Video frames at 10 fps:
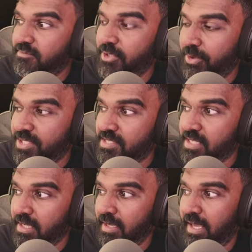
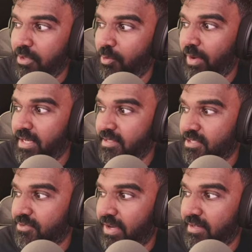USD and the weight
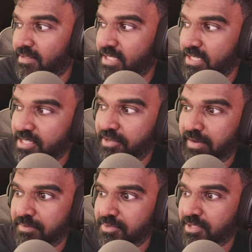is 560
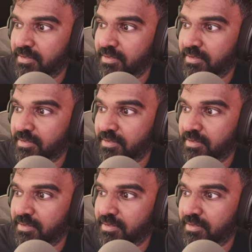grams.